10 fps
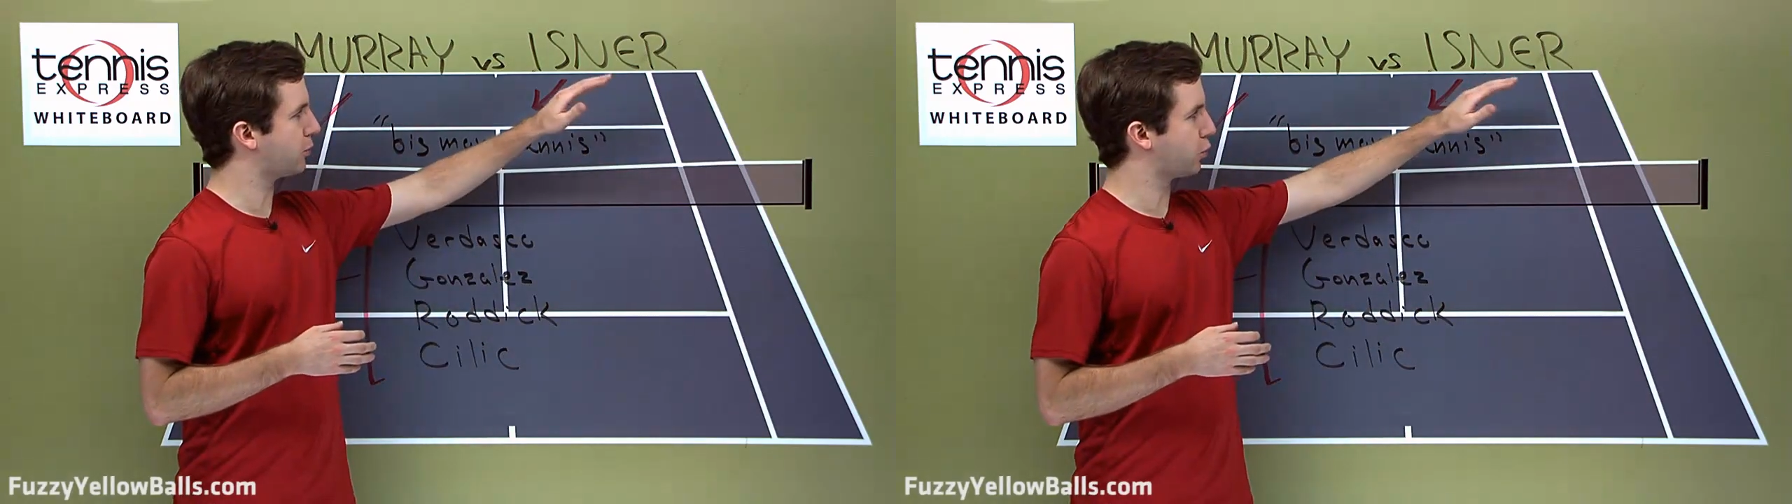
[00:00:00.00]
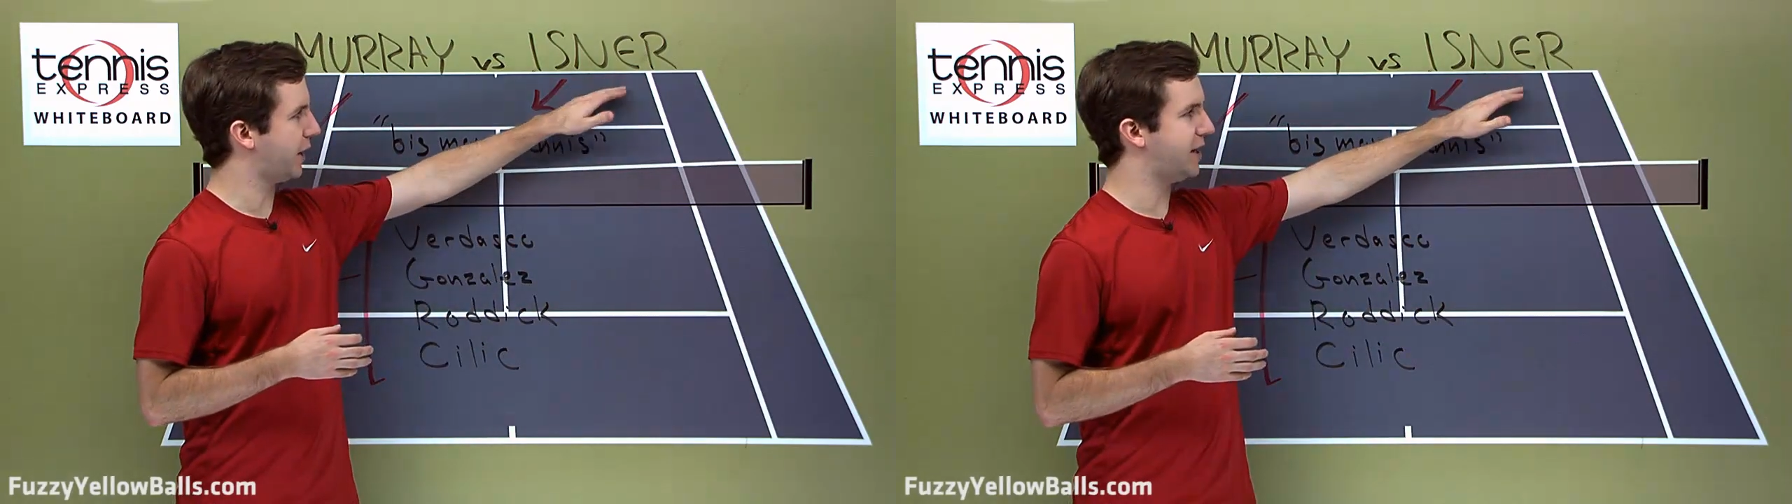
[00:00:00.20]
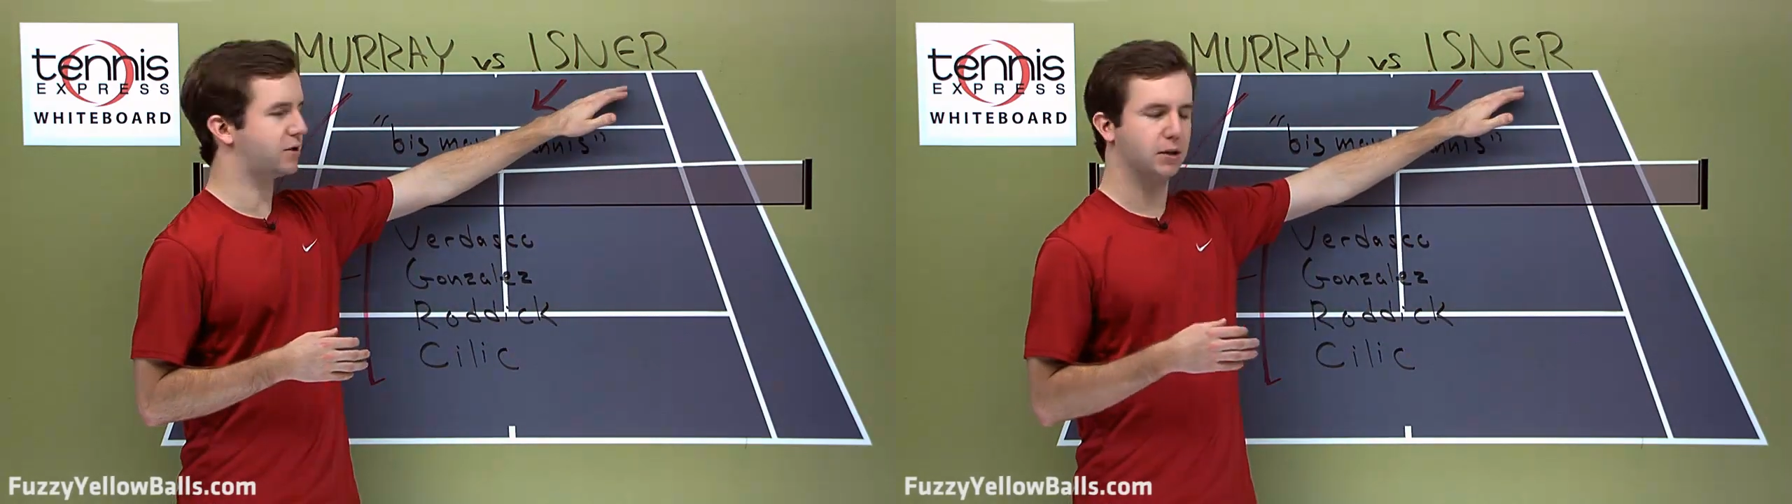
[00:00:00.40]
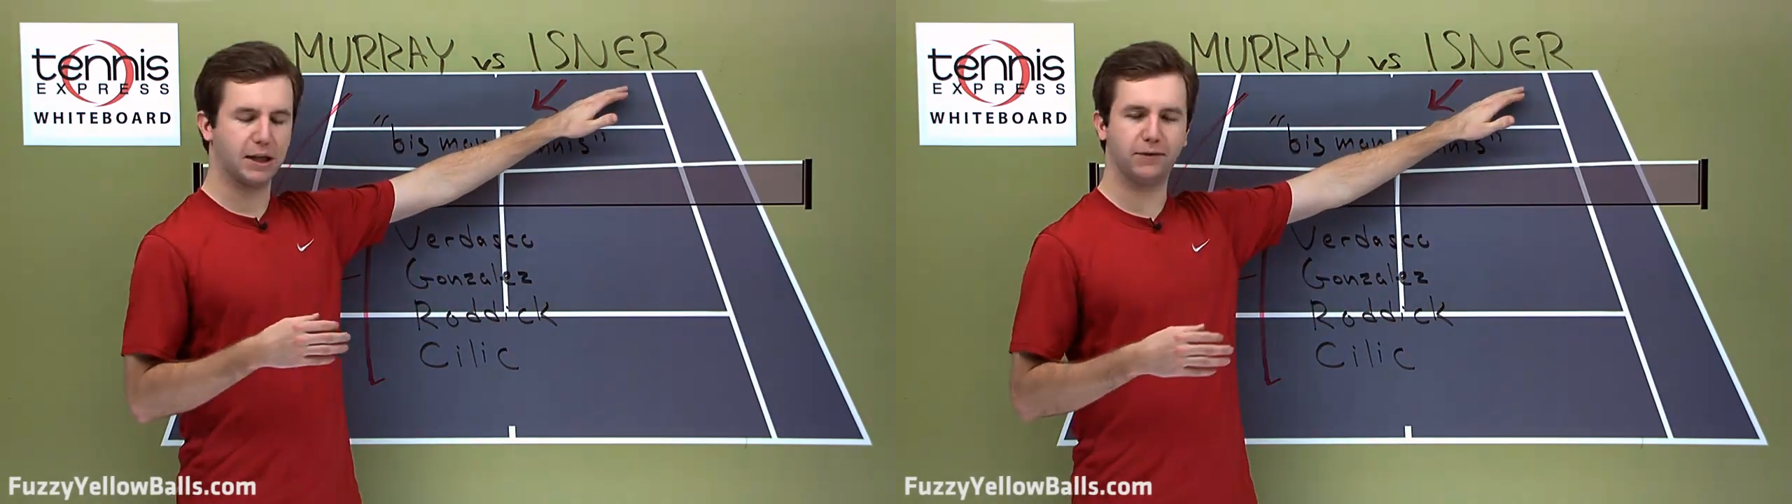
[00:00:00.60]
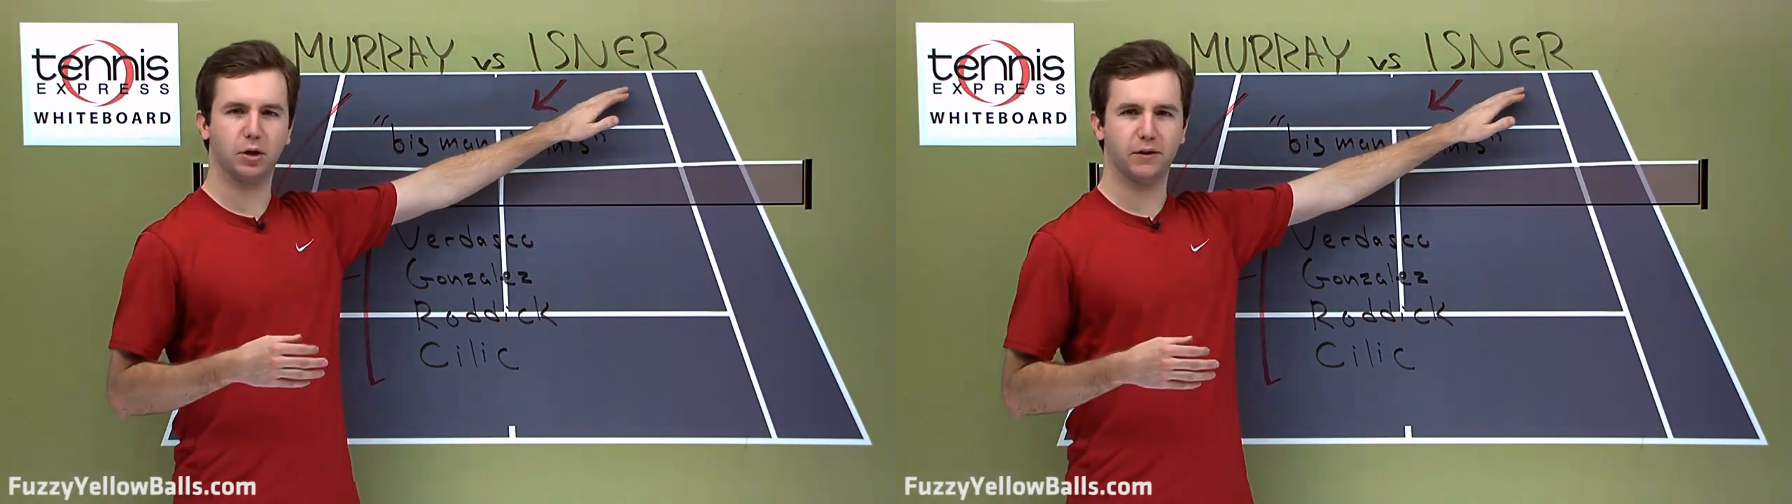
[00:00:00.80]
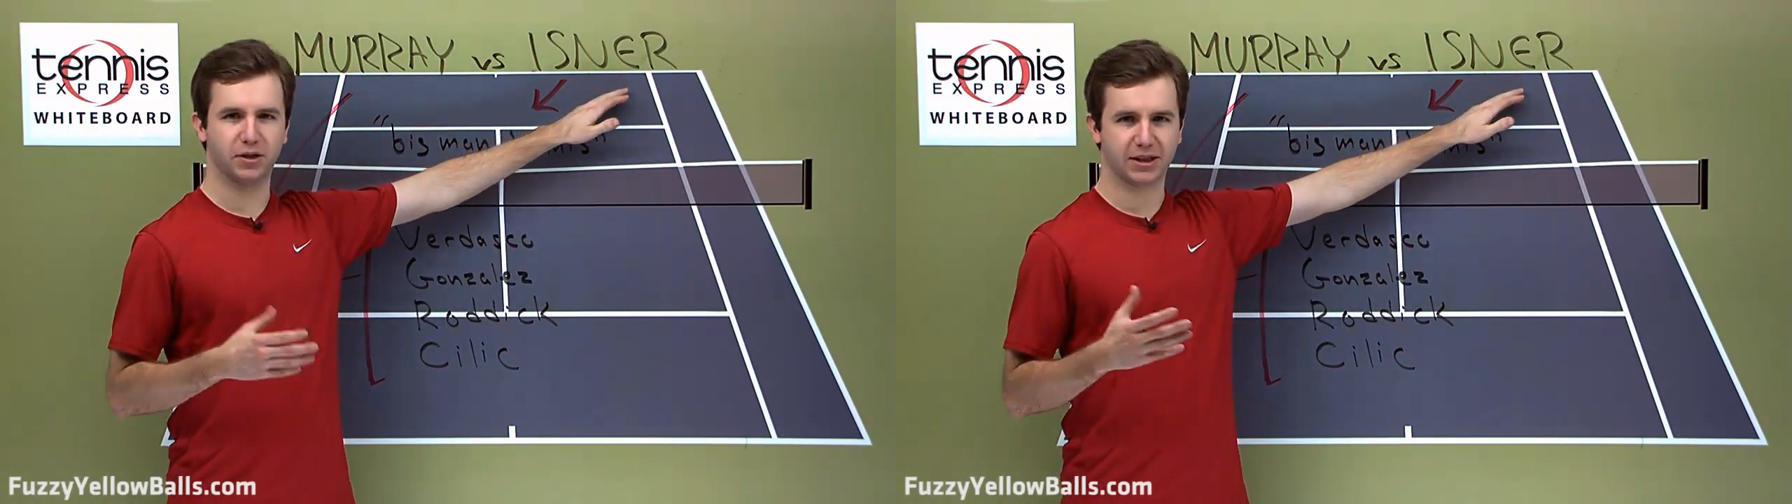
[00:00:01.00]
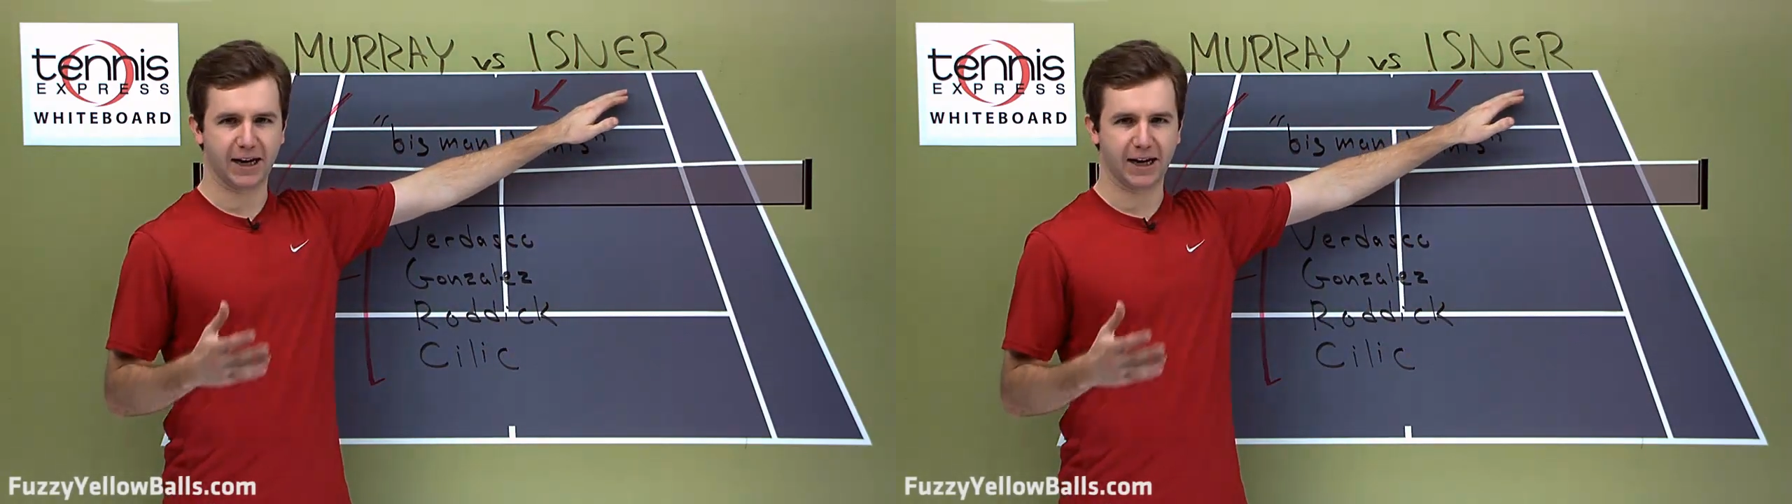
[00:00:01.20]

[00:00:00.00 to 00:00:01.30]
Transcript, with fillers: raised the level of his